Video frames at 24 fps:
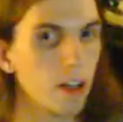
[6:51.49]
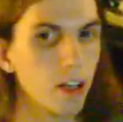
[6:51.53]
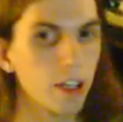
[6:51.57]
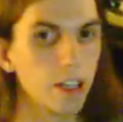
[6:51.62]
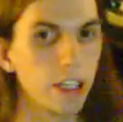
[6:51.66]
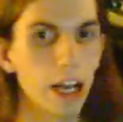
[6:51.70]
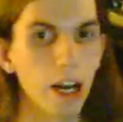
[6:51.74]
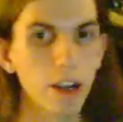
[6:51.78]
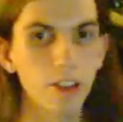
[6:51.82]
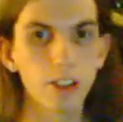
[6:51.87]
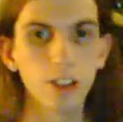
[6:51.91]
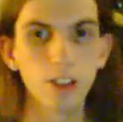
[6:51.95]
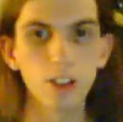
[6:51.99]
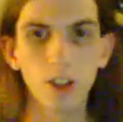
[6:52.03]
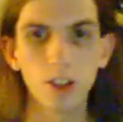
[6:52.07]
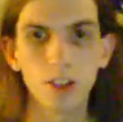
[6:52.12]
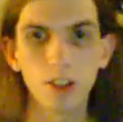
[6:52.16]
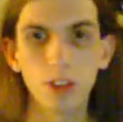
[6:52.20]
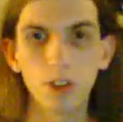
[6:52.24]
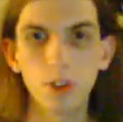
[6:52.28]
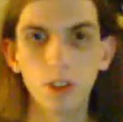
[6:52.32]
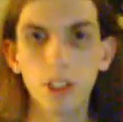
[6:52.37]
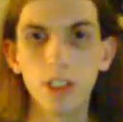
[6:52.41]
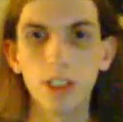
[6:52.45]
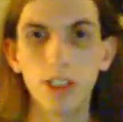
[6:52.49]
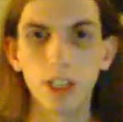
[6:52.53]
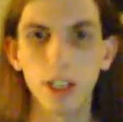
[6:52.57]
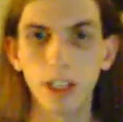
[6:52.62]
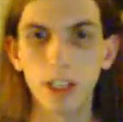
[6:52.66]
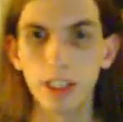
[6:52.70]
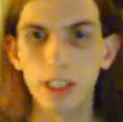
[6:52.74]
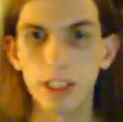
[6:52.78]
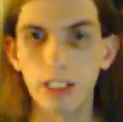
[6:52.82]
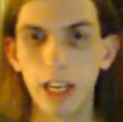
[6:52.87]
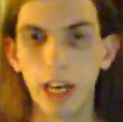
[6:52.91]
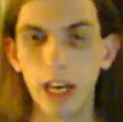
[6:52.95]
Now, there's also the
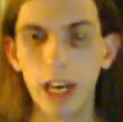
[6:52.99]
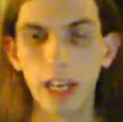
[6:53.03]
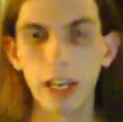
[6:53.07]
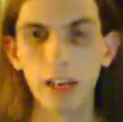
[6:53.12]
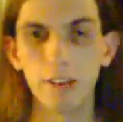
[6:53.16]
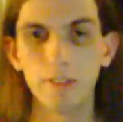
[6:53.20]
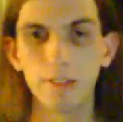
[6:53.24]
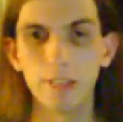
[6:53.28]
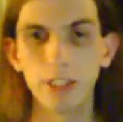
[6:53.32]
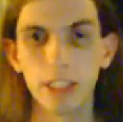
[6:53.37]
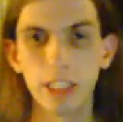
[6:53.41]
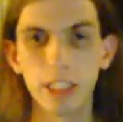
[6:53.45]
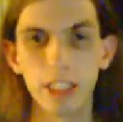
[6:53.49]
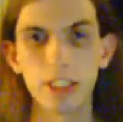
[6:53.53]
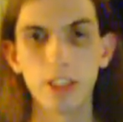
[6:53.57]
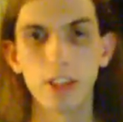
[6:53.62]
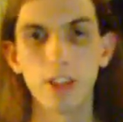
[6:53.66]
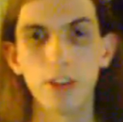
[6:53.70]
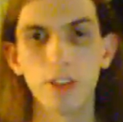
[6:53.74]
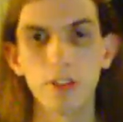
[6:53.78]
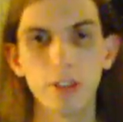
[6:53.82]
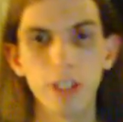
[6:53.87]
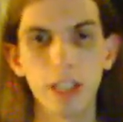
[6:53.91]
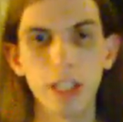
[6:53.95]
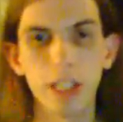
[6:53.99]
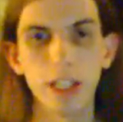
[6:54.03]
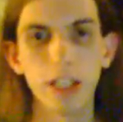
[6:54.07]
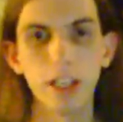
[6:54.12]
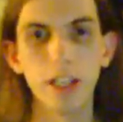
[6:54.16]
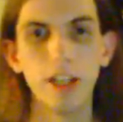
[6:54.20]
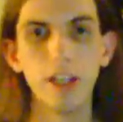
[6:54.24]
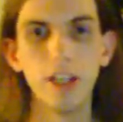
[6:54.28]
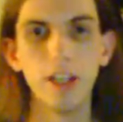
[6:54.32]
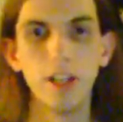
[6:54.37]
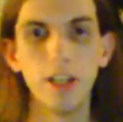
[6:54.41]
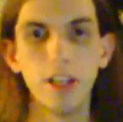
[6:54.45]
dark side of Season 3,
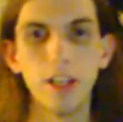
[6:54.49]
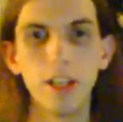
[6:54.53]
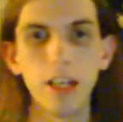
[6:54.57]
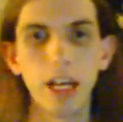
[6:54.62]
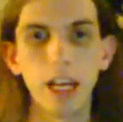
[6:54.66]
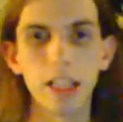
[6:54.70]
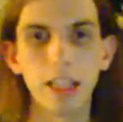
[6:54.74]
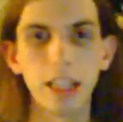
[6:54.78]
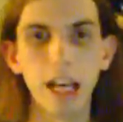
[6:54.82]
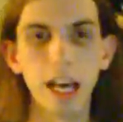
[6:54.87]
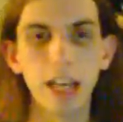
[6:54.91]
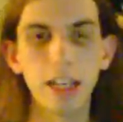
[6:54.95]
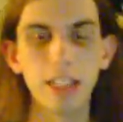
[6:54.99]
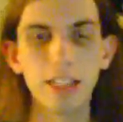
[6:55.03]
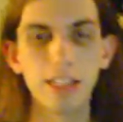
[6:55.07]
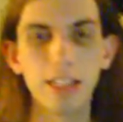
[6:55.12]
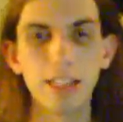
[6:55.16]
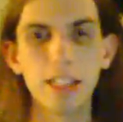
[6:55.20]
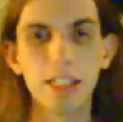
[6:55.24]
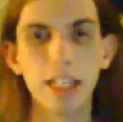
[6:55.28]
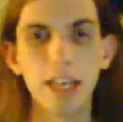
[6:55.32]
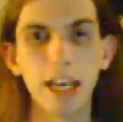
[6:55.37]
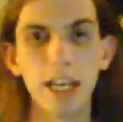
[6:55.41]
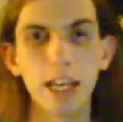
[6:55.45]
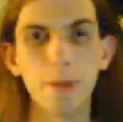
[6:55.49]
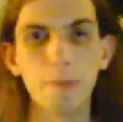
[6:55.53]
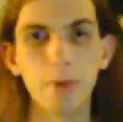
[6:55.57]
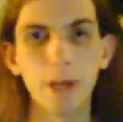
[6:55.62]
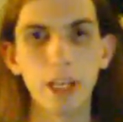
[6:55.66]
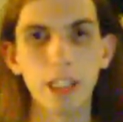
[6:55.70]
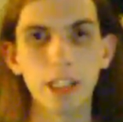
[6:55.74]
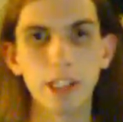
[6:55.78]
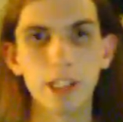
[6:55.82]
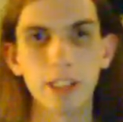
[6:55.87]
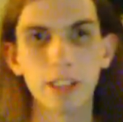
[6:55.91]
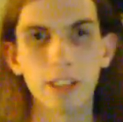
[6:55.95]
and that is the
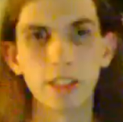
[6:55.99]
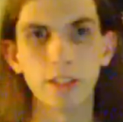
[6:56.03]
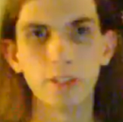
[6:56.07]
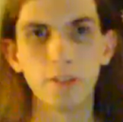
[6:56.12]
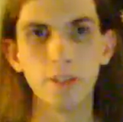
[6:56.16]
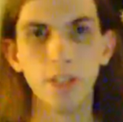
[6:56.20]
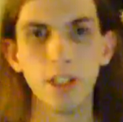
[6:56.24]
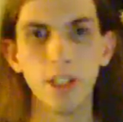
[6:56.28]
animation.